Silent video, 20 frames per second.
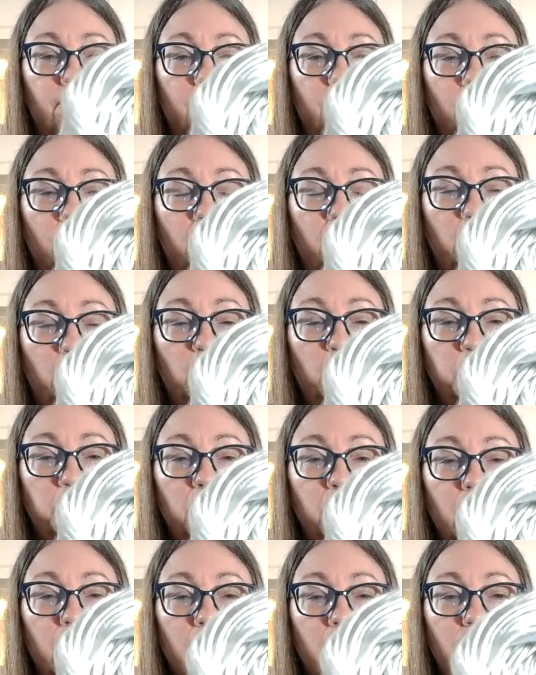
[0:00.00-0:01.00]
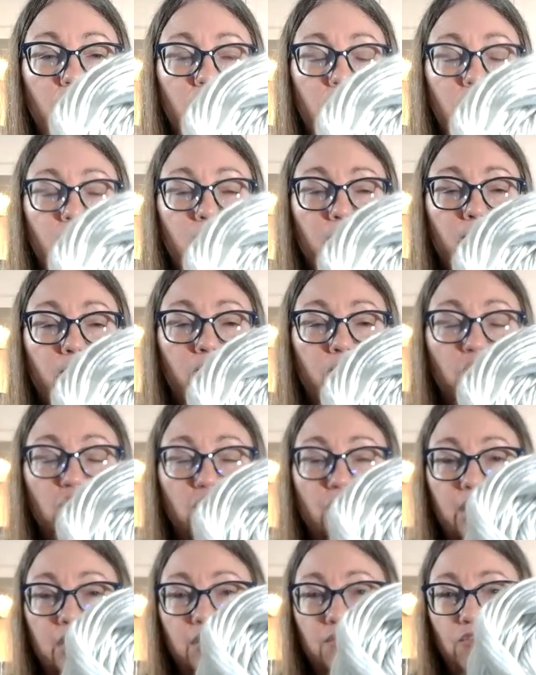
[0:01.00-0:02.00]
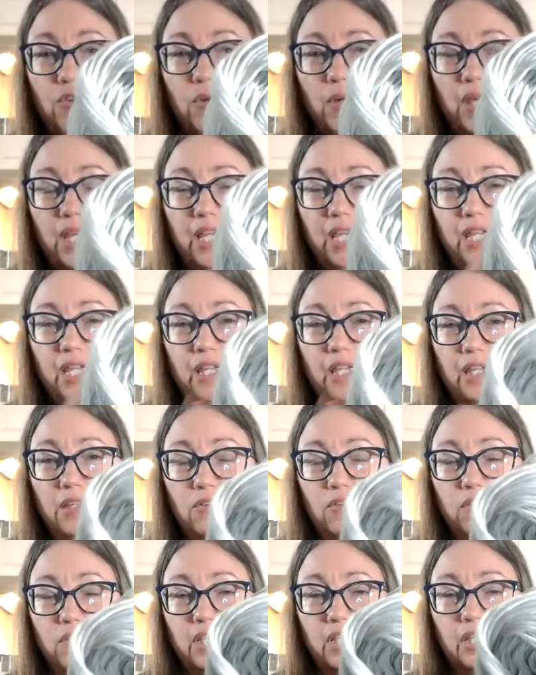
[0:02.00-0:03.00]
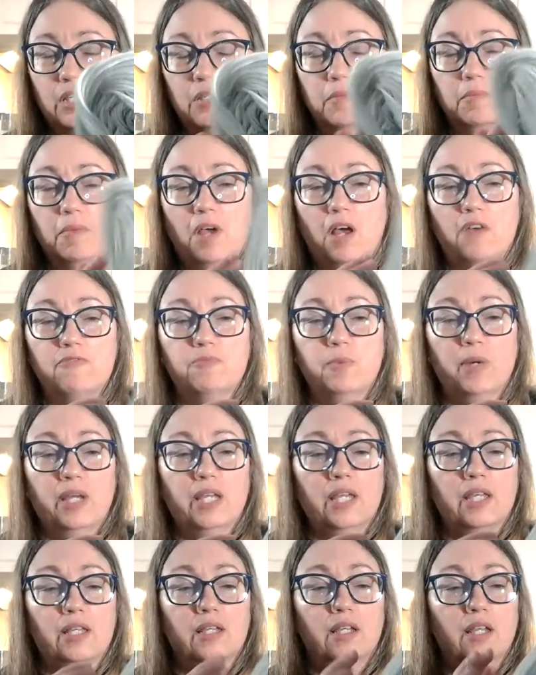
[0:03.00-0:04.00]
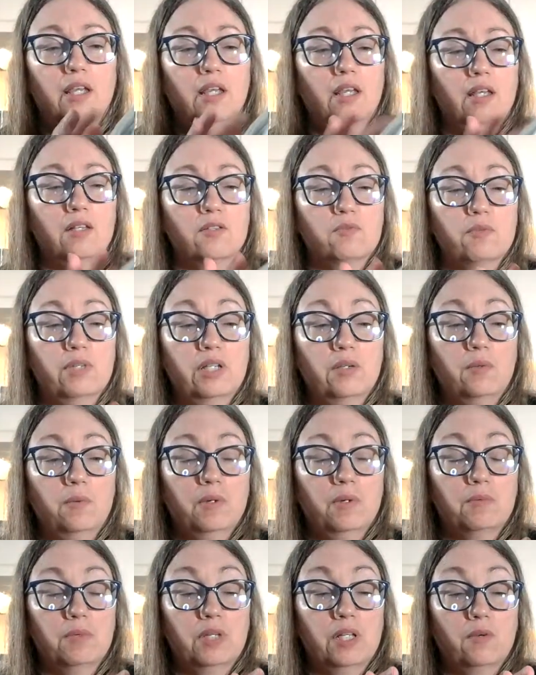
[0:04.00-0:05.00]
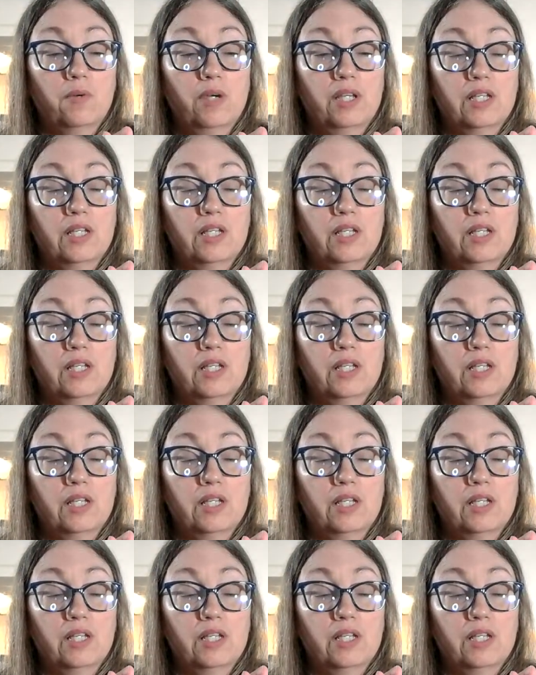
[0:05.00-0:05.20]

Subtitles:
very muted, shades of gray, cream, off-white. It's really, really quite